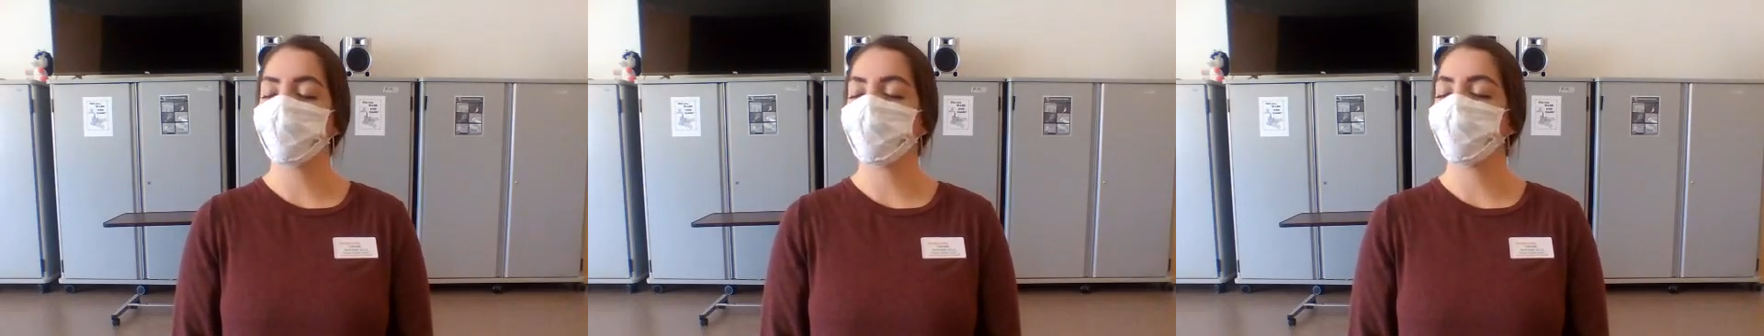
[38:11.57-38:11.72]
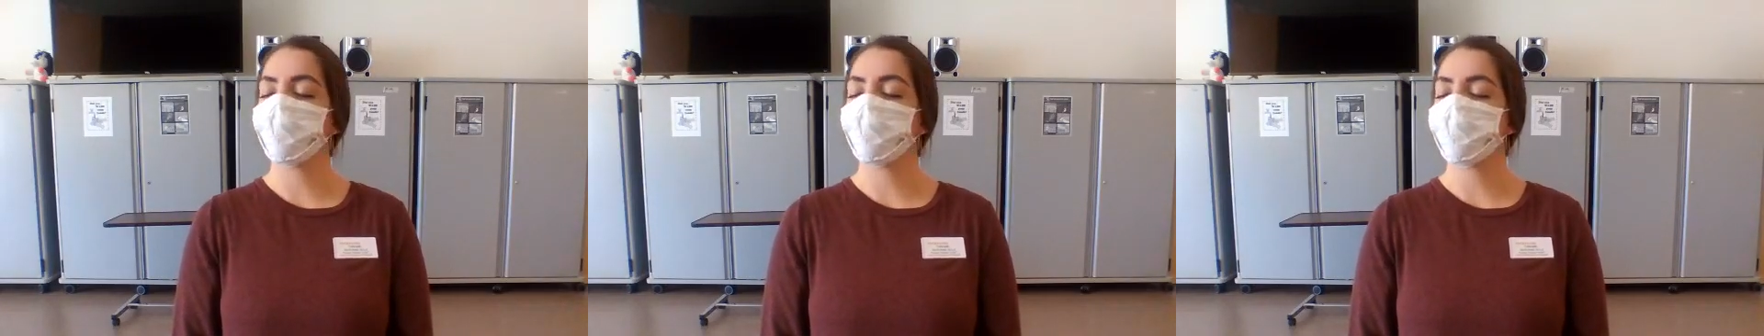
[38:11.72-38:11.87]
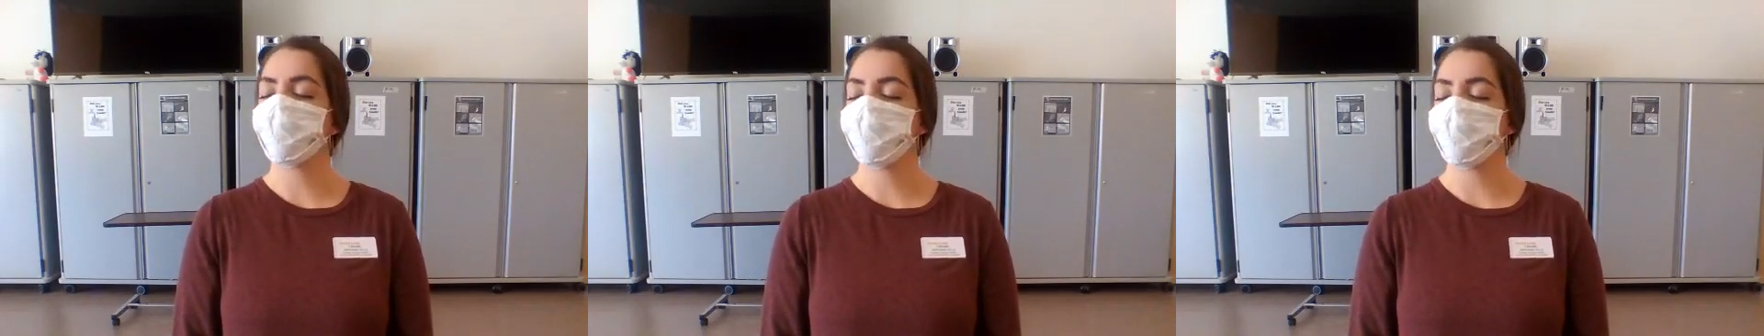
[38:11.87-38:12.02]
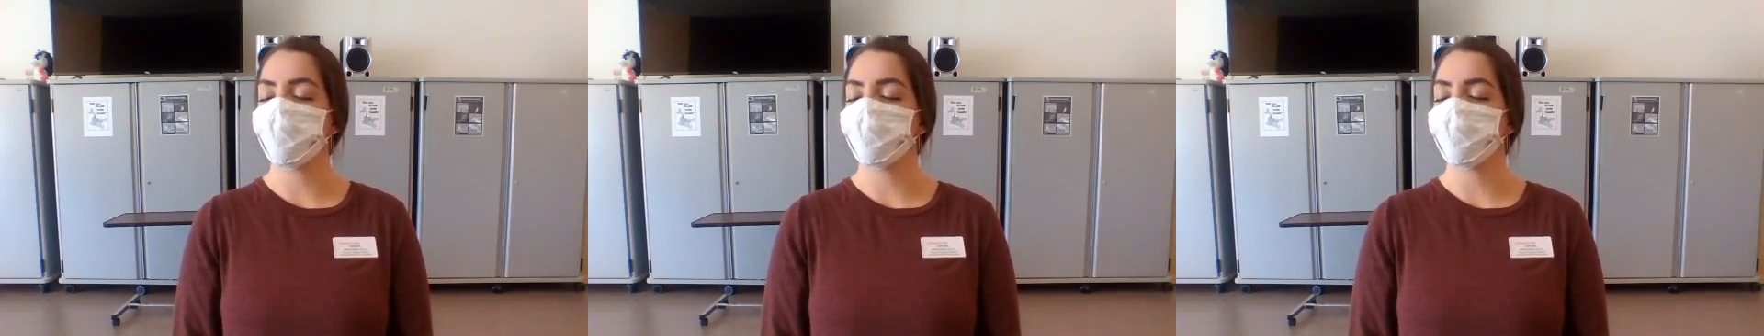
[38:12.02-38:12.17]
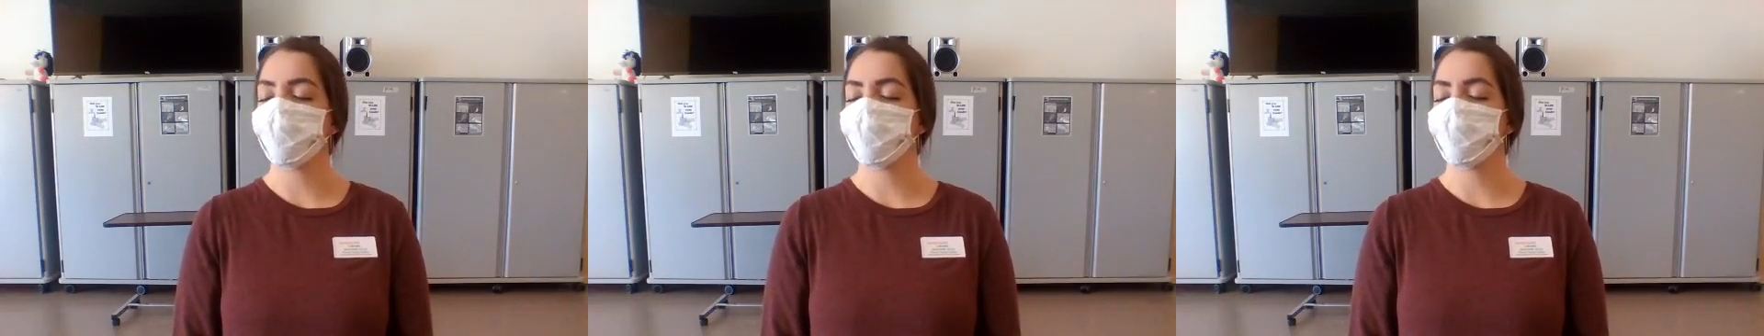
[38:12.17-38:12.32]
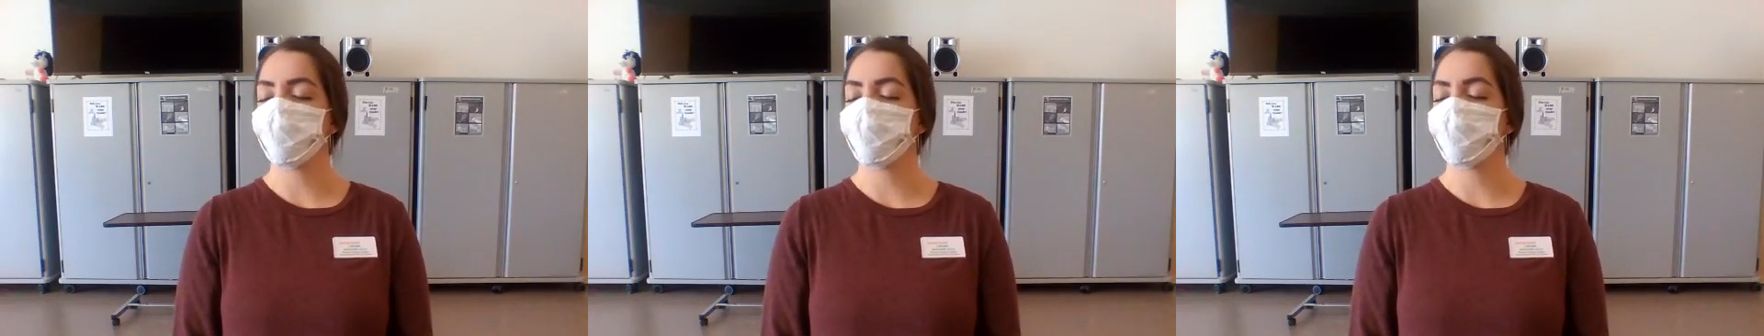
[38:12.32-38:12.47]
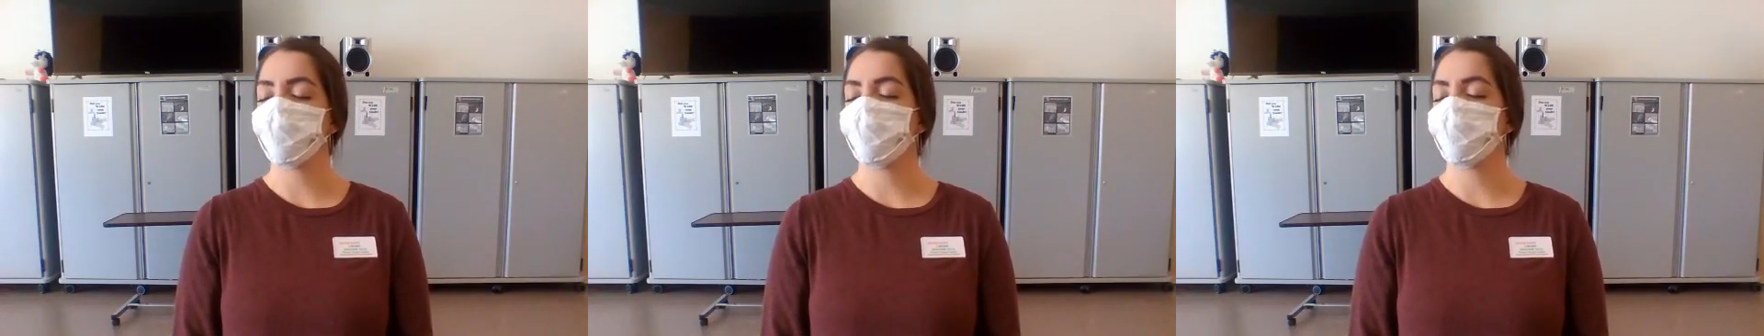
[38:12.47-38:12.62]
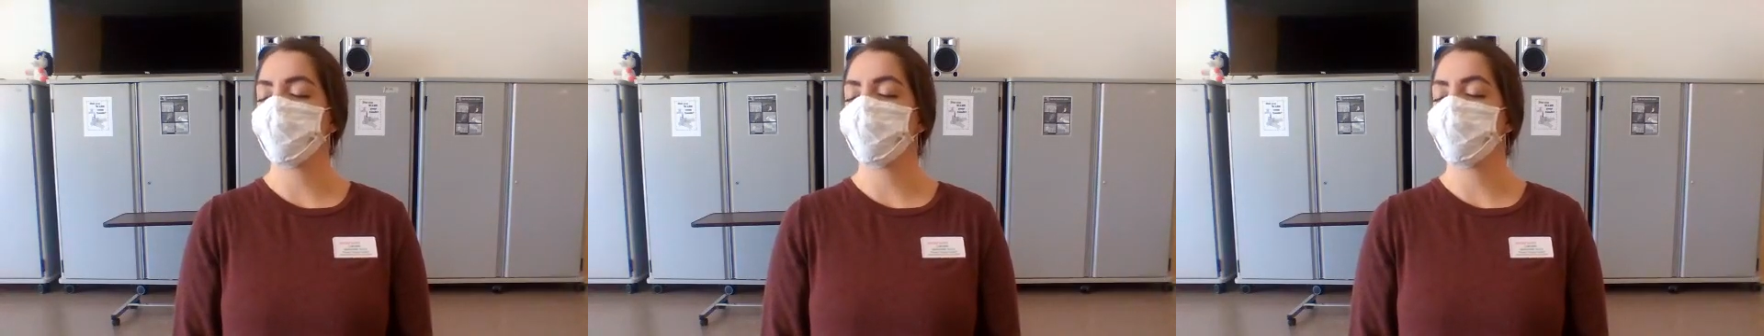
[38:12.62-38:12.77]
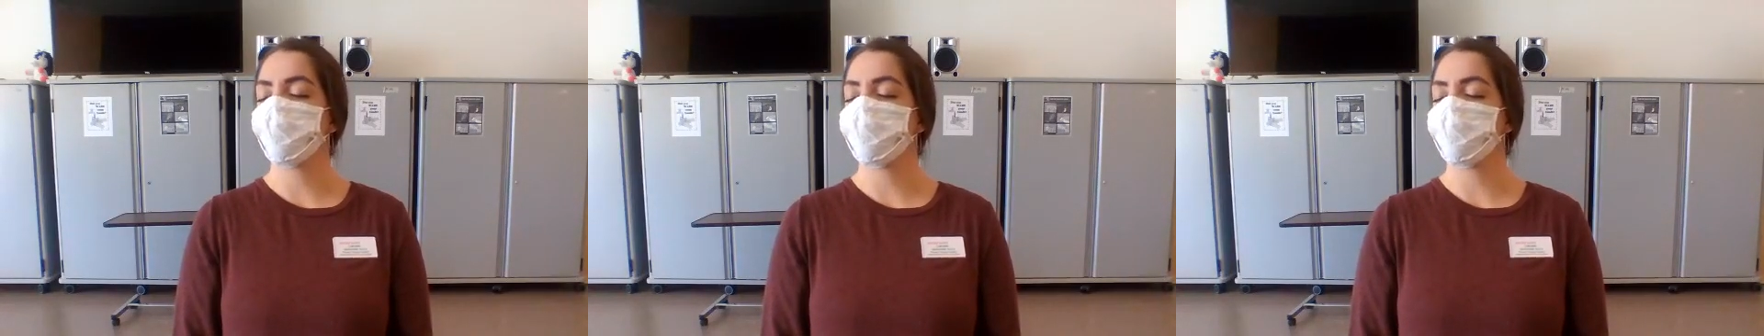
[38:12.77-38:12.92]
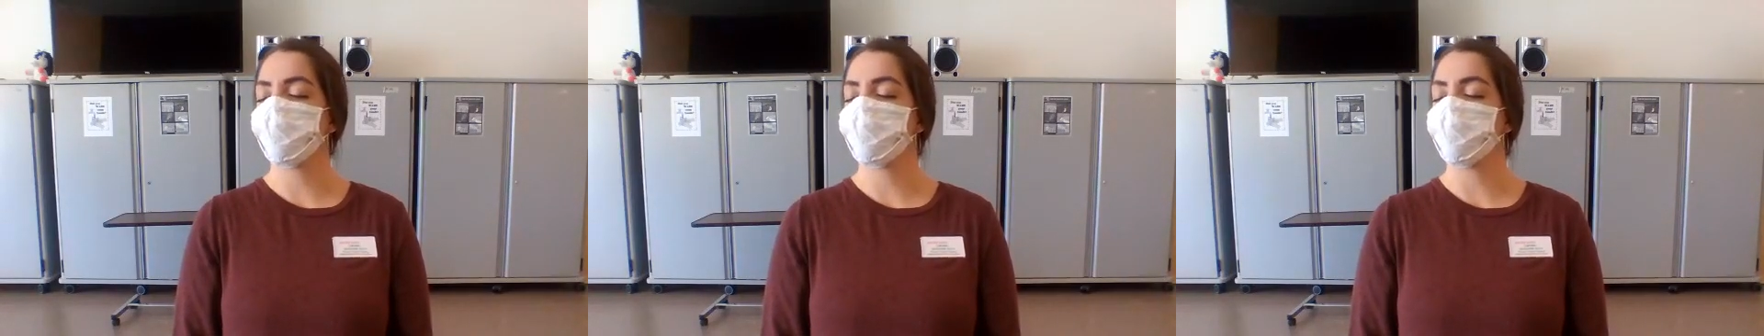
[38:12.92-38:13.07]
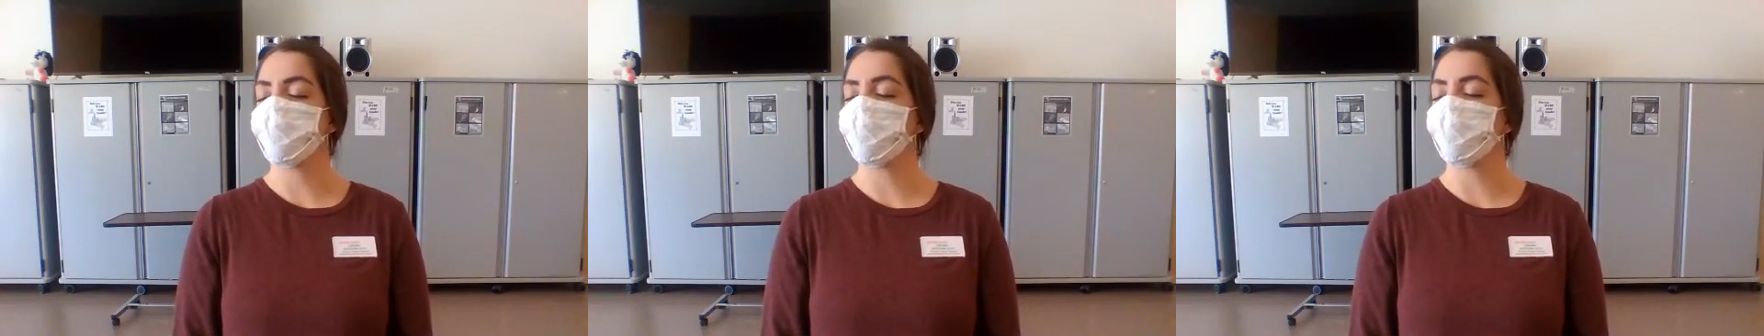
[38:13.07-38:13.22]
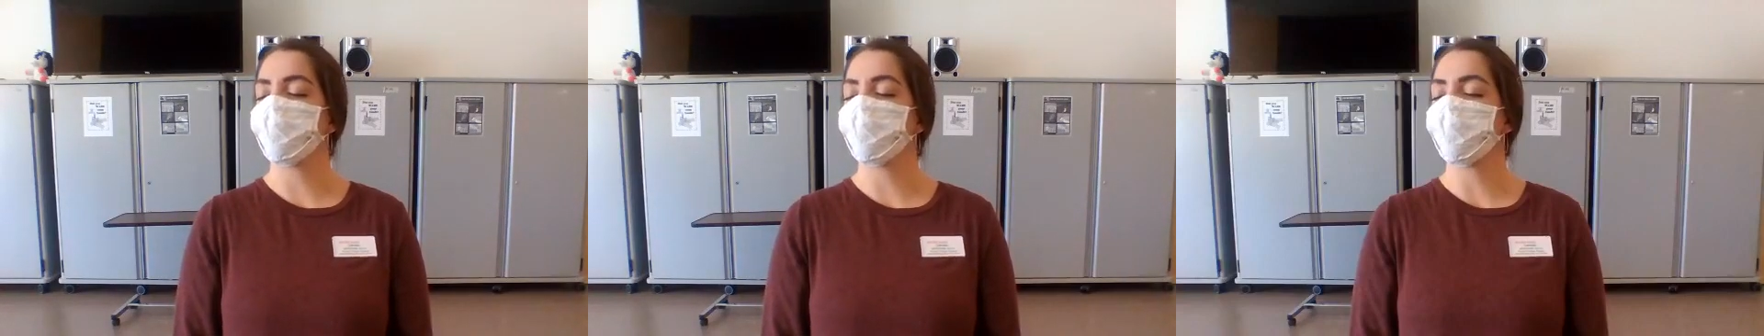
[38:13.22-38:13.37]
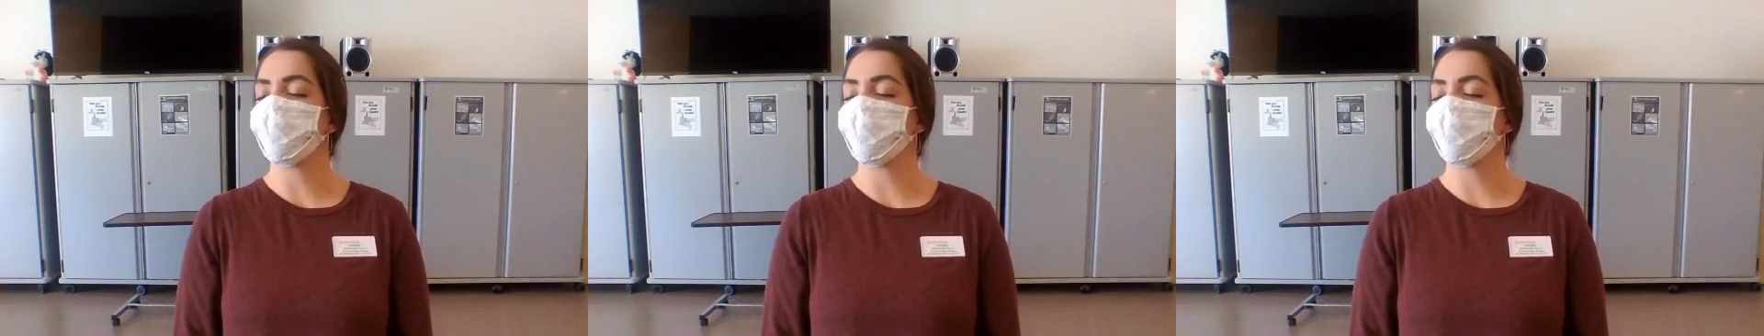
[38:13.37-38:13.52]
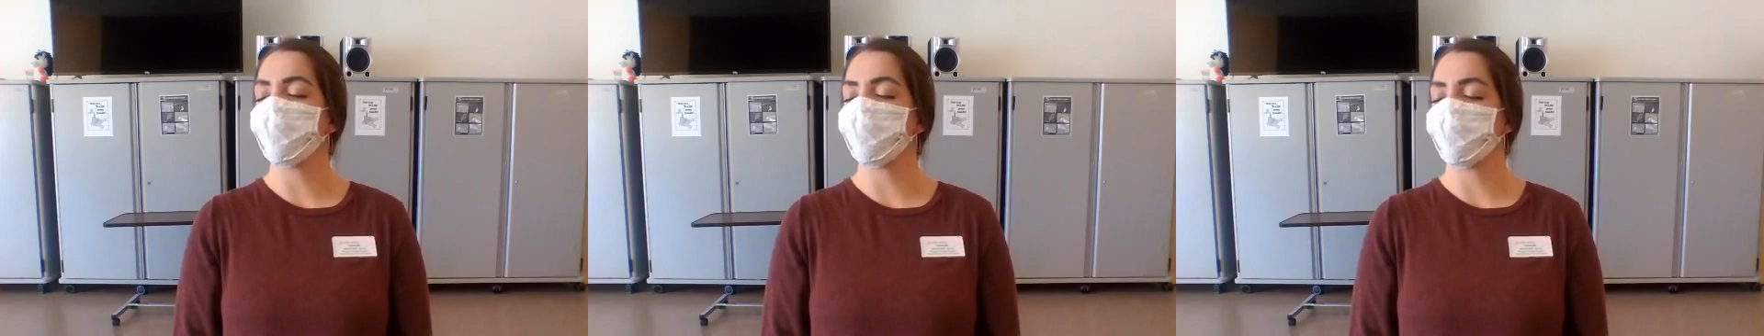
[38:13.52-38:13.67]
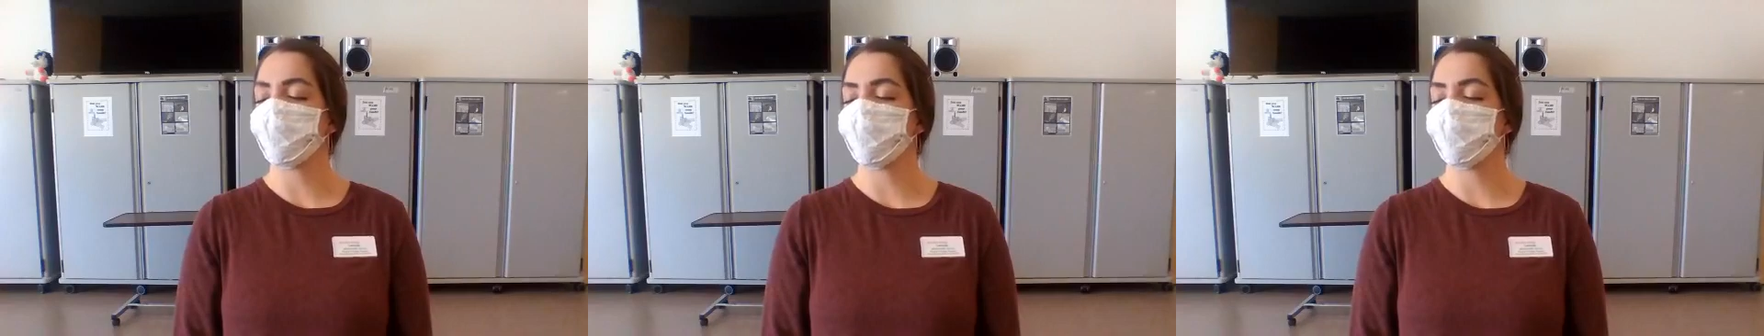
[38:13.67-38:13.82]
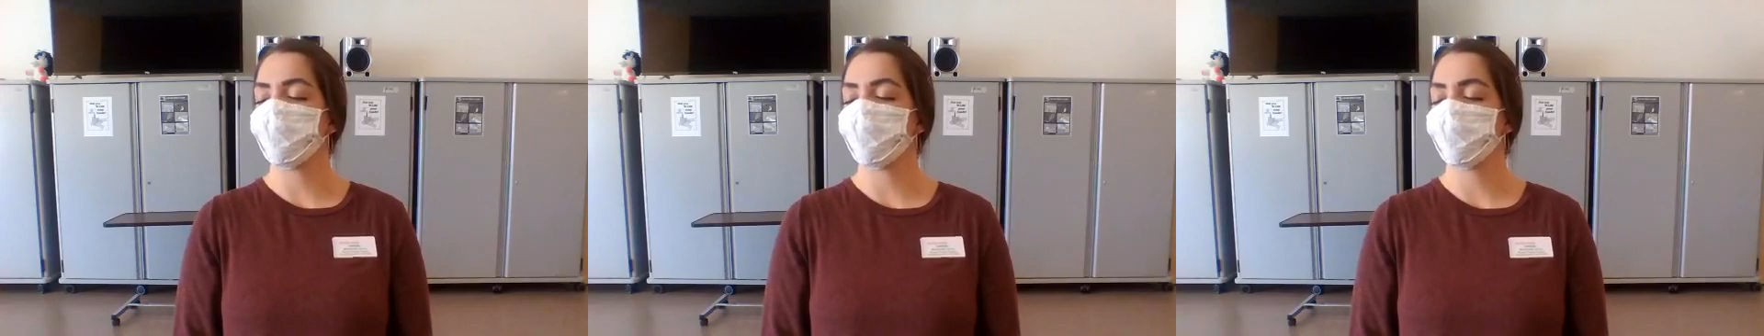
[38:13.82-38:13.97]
permission to start again.